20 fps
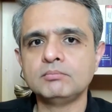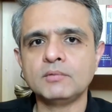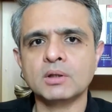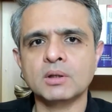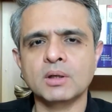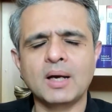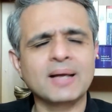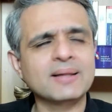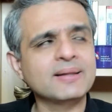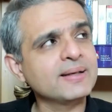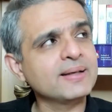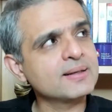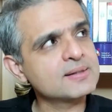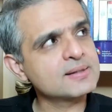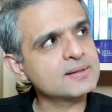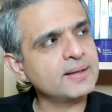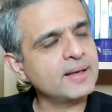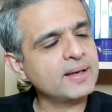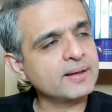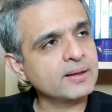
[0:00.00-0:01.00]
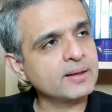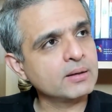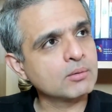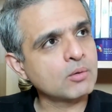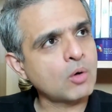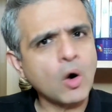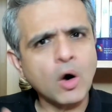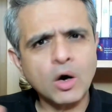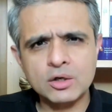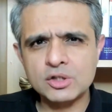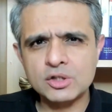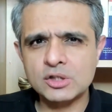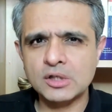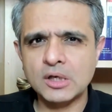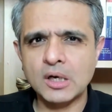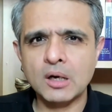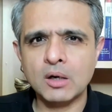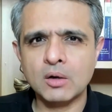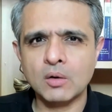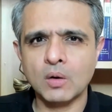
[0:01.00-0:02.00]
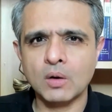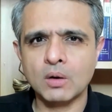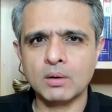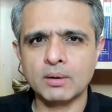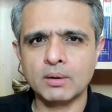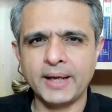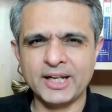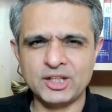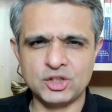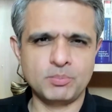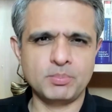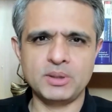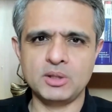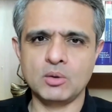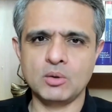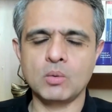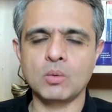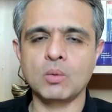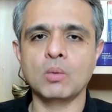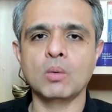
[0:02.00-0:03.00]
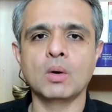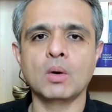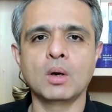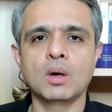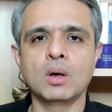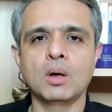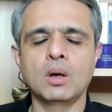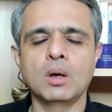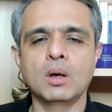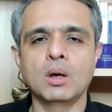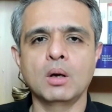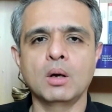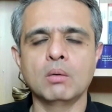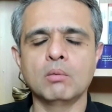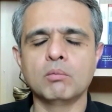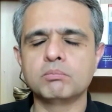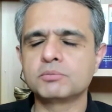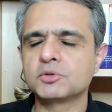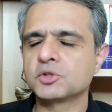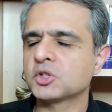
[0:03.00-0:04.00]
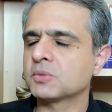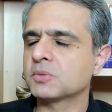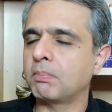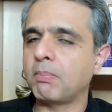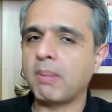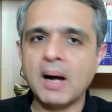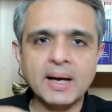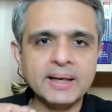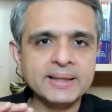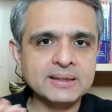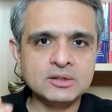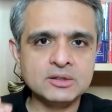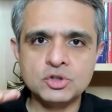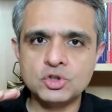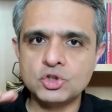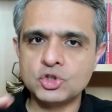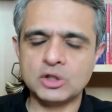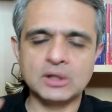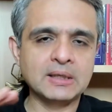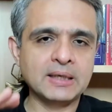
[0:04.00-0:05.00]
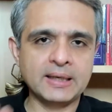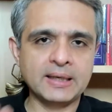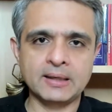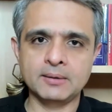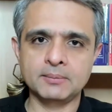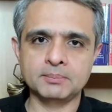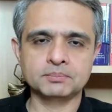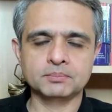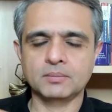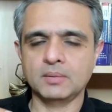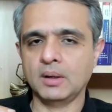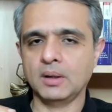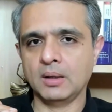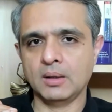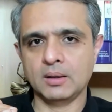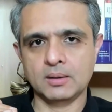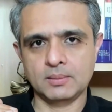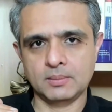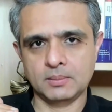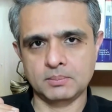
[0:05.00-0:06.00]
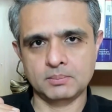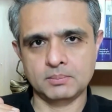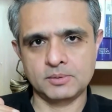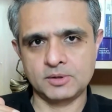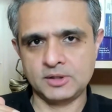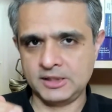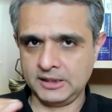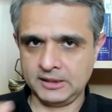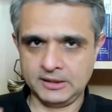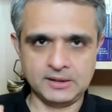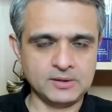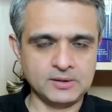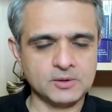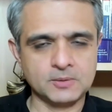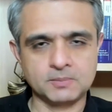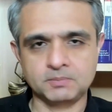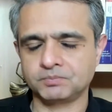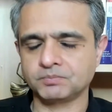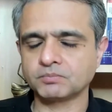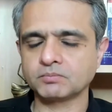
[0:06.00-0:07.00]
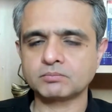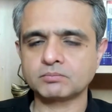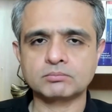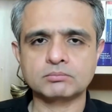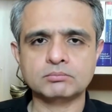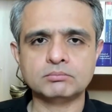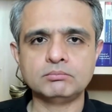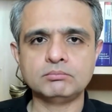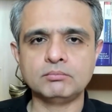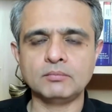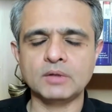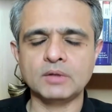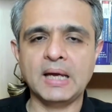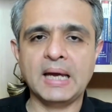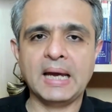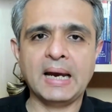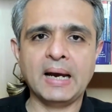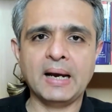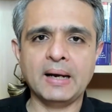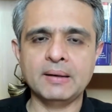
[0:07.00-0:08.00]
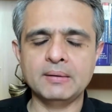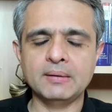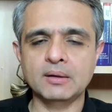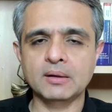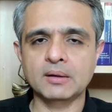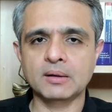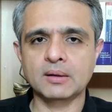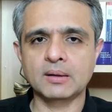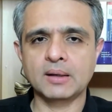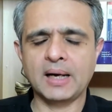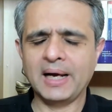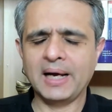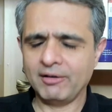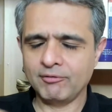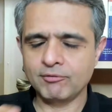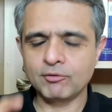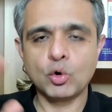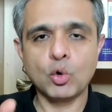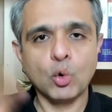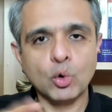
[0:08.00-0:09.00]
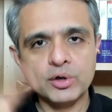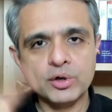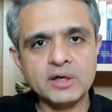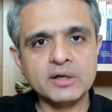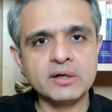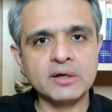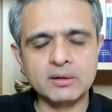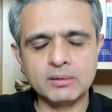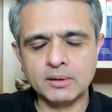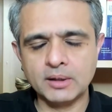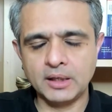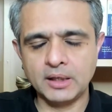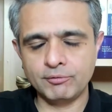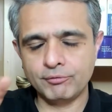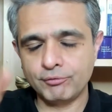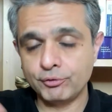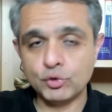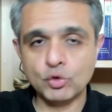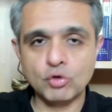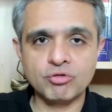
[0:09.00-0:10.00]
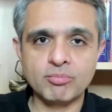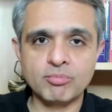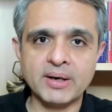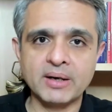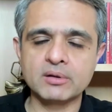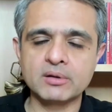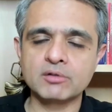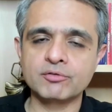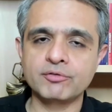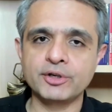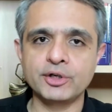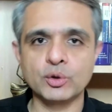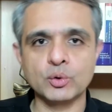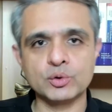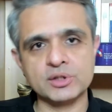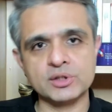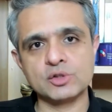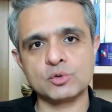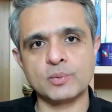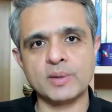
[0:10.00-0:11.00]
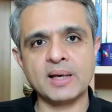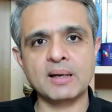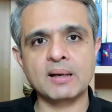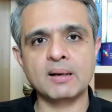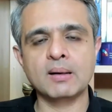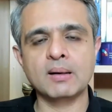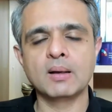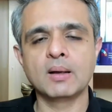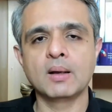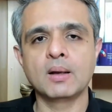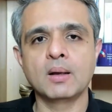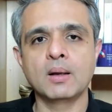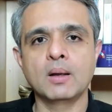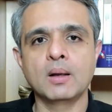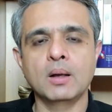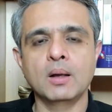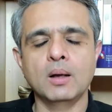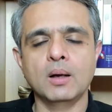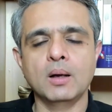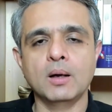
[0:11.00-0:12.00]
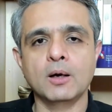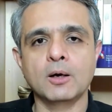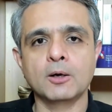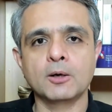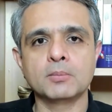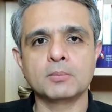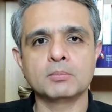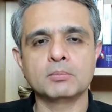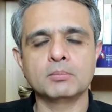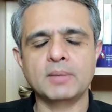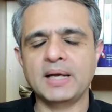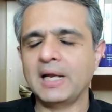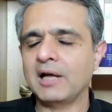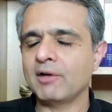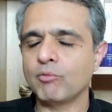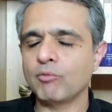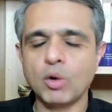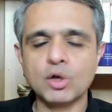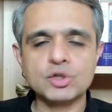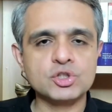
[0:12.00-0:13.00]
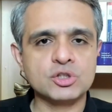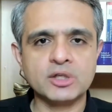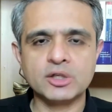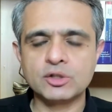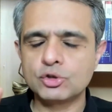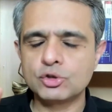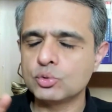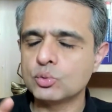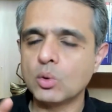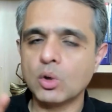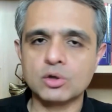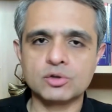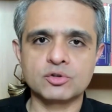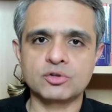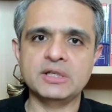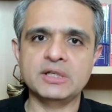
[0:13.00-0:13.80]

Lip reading: I think it's there in Hotstar or HBO. Spine-chilling series. And I have quoted it in few of my other videos as well. And I've watched it two or three